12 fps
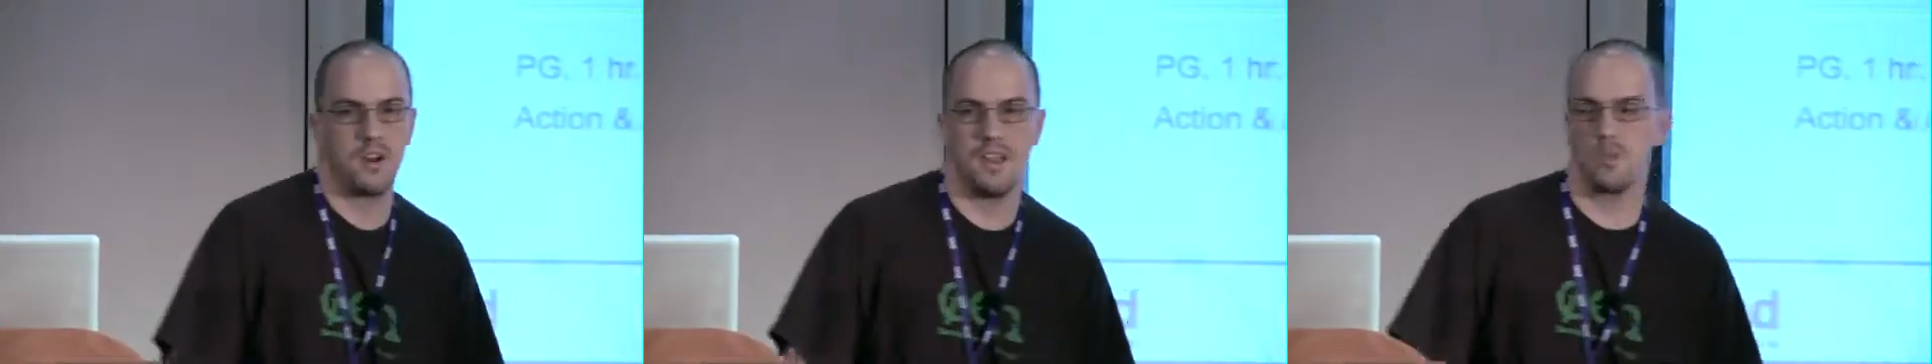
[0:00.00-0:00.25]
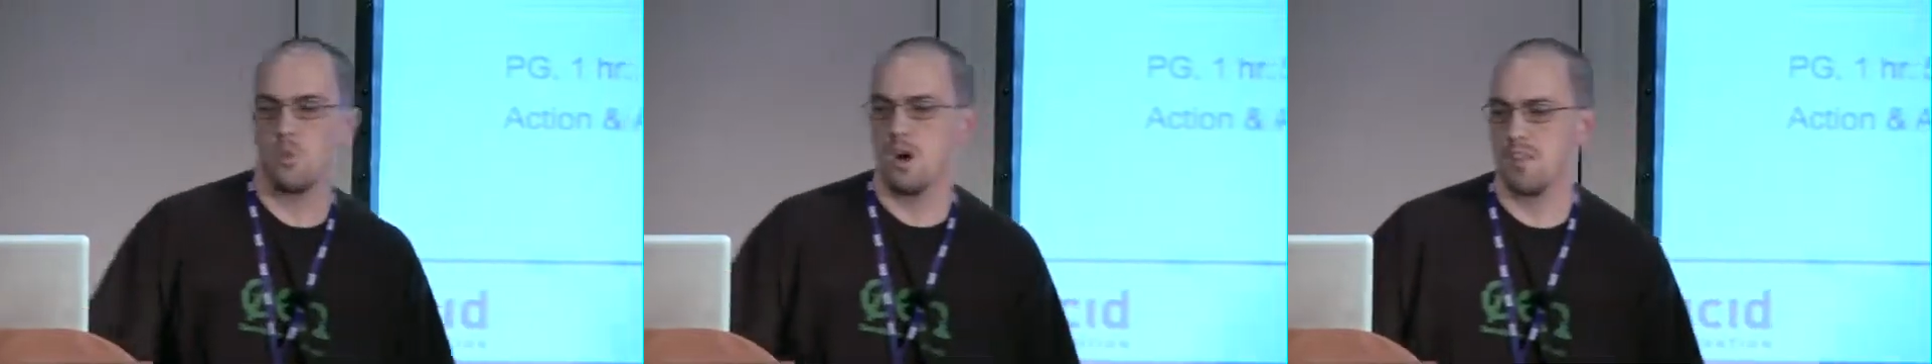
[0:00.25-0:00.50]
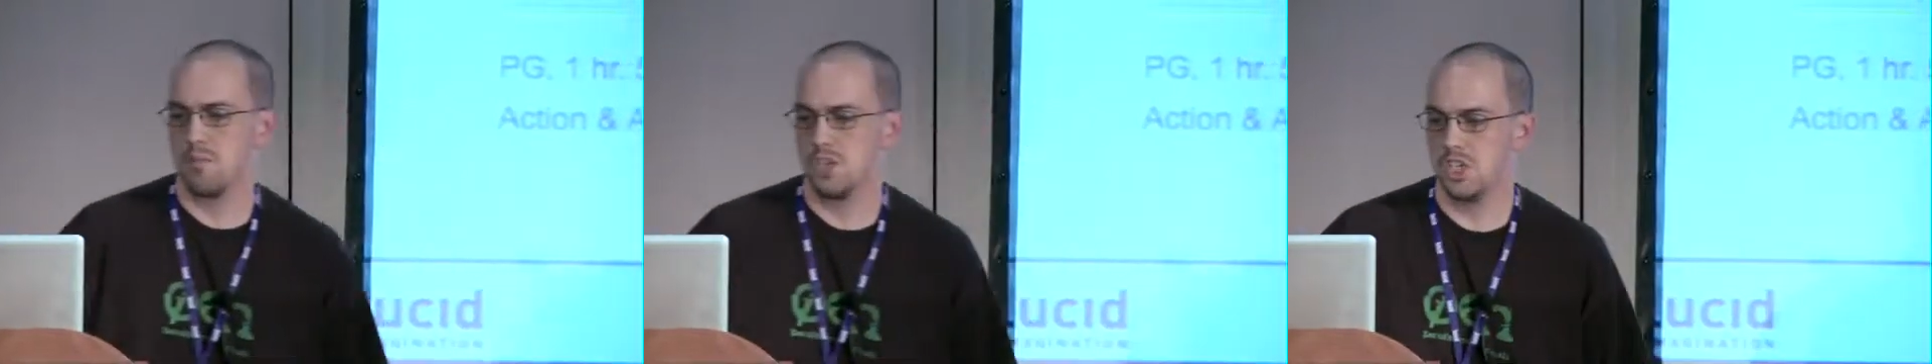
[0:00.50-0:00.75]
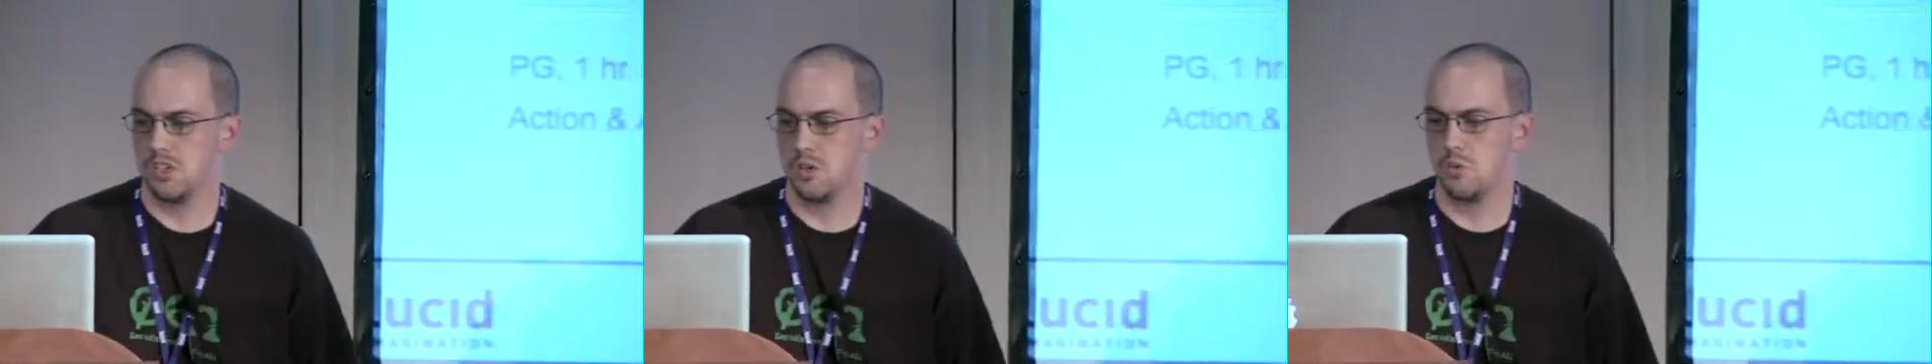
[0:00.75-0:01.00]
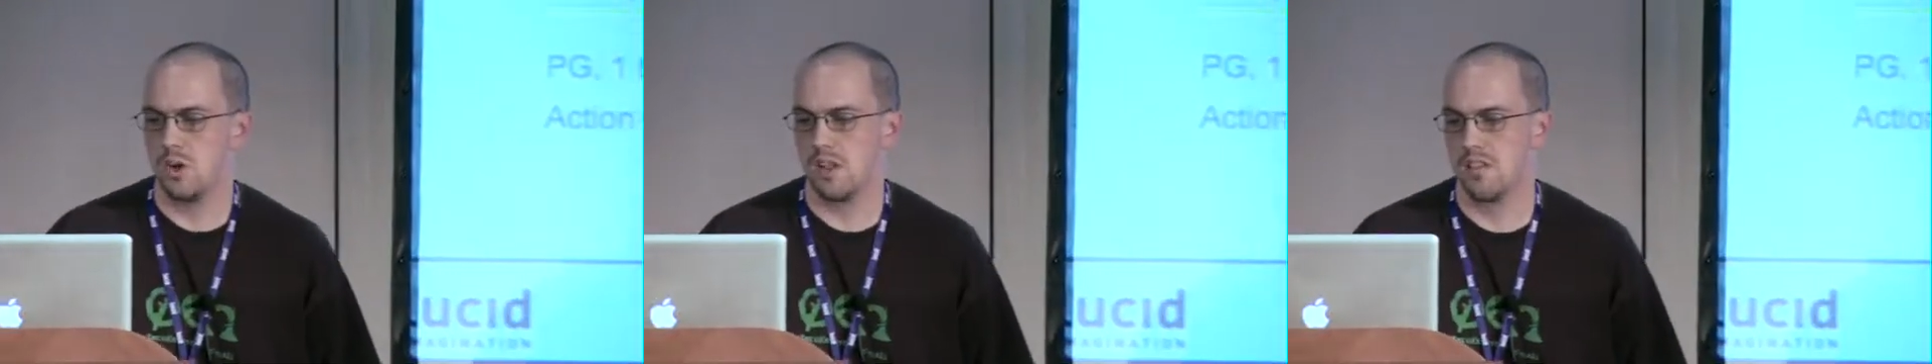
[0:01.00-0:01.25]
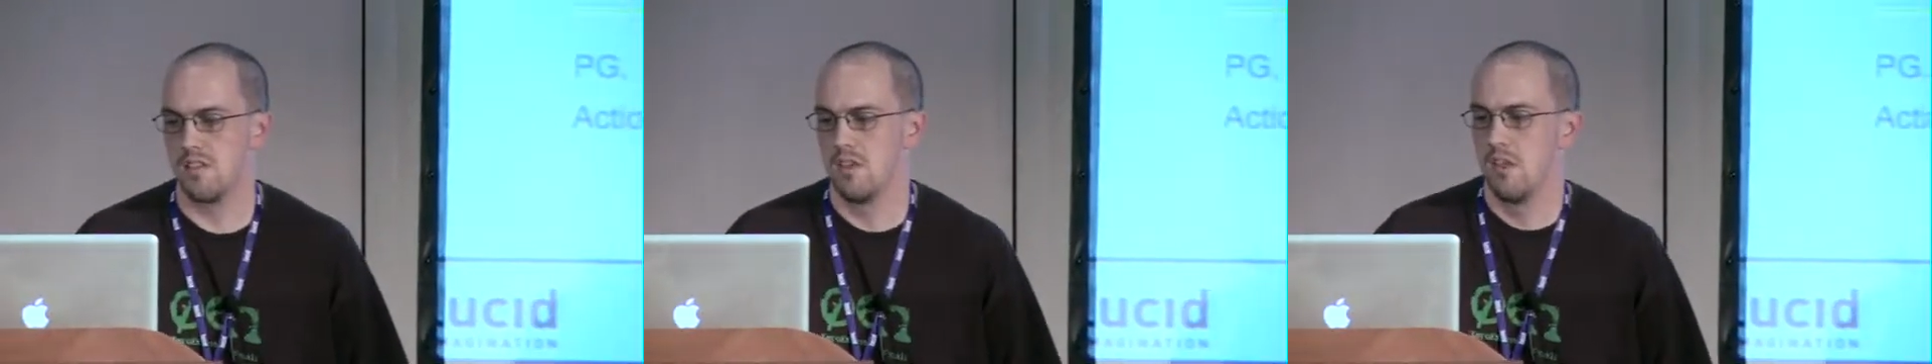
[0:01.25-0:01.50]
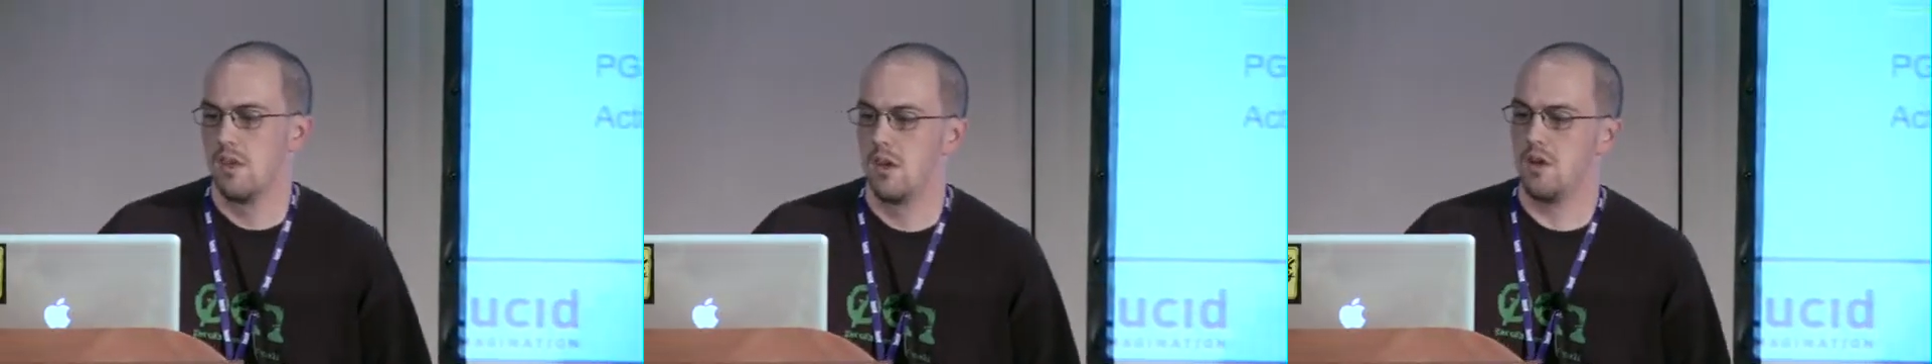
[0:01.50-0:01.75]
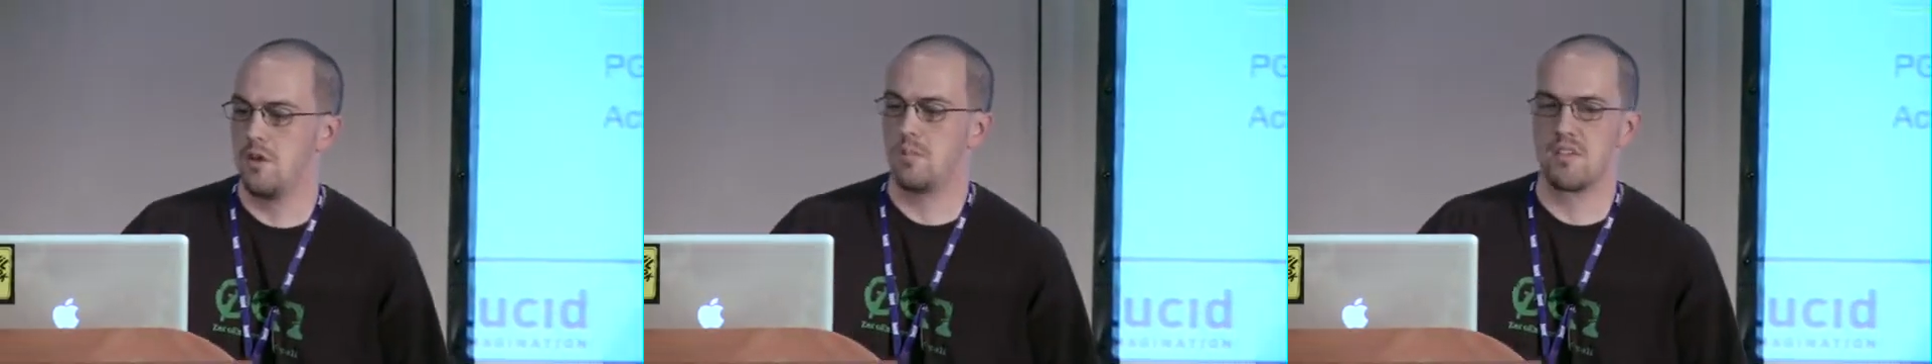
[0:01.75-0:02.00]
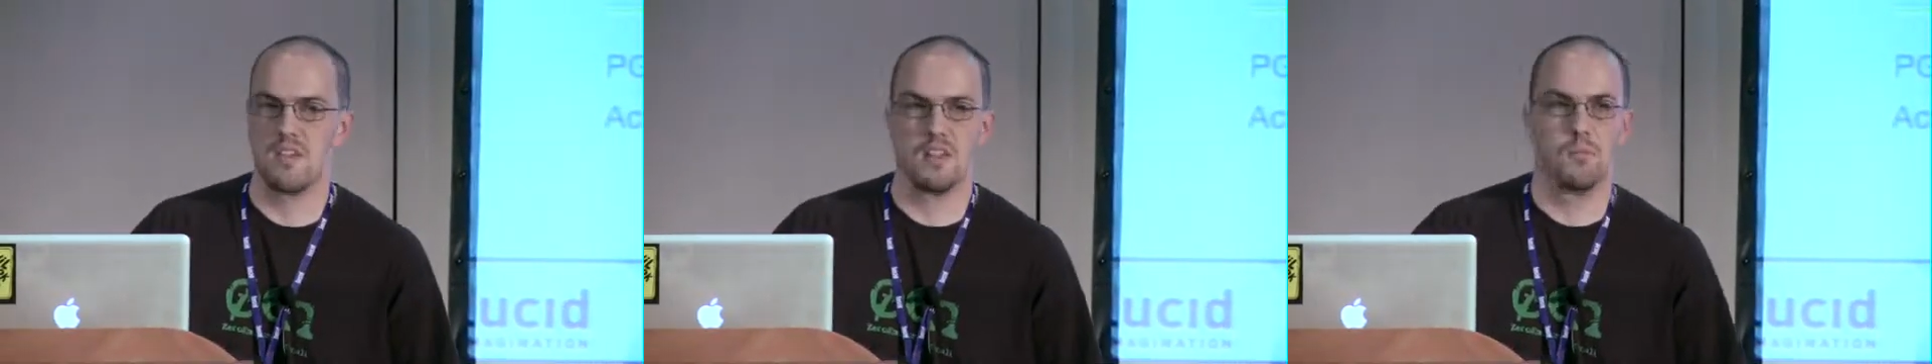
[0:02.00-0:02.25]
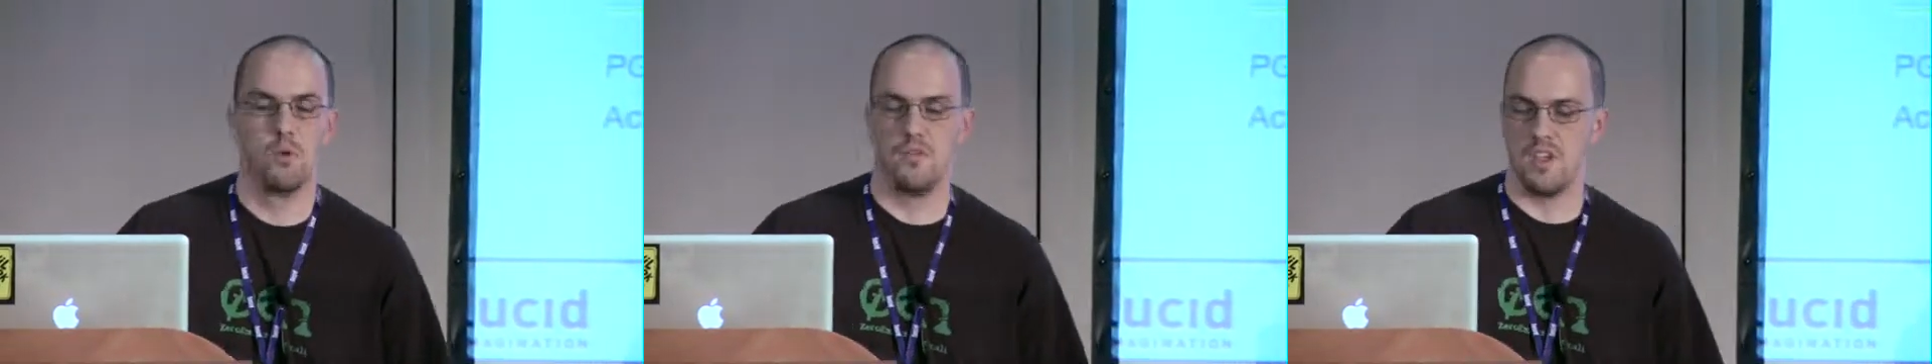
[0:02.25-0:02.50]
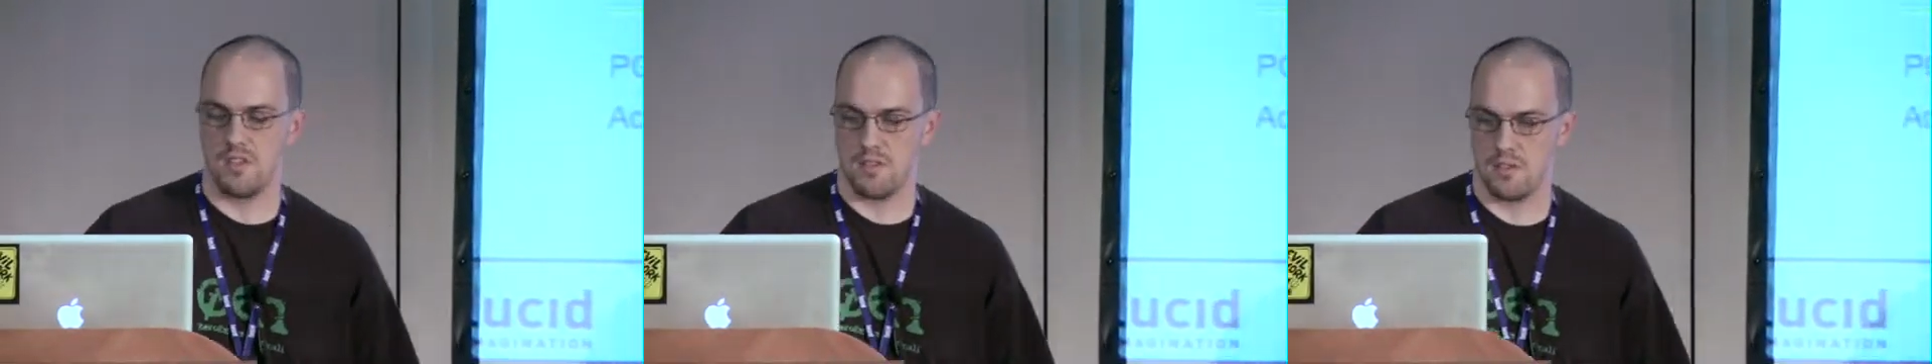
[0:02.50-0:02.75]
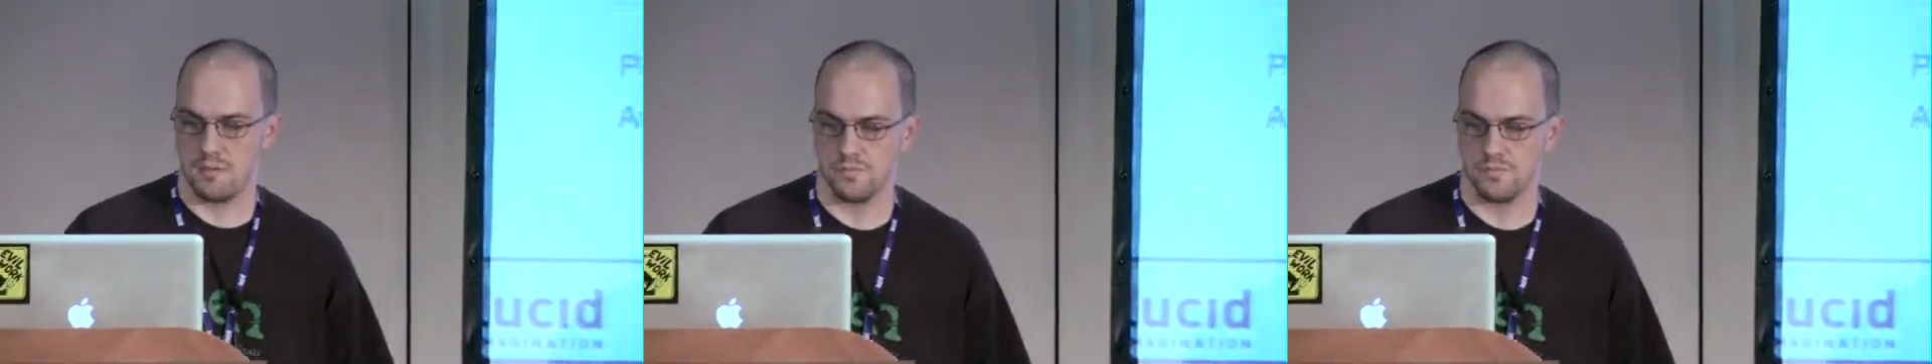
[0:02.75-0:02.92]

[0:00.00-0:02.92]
red ones, magenta ones, represent movies.